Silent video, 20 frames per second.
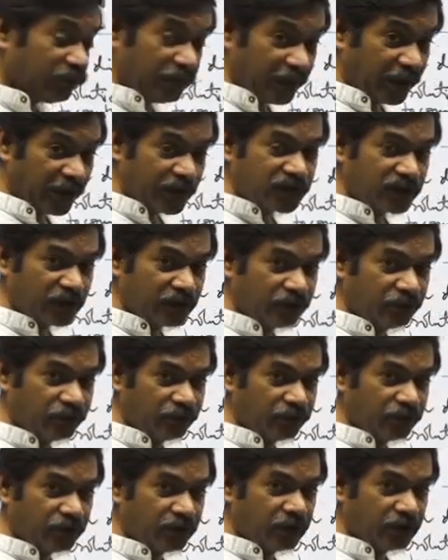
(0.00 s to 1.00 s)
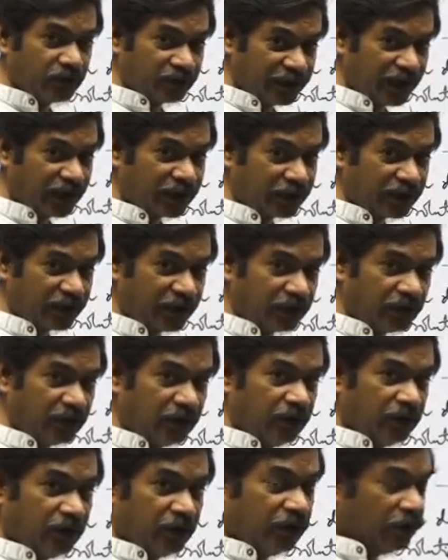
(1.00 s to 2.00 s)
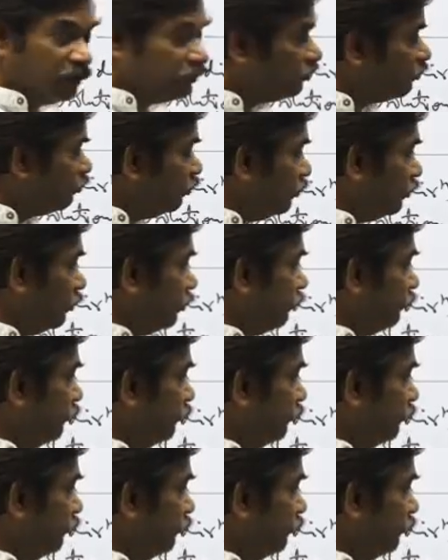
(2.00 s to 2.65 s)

direction. Is that clear? So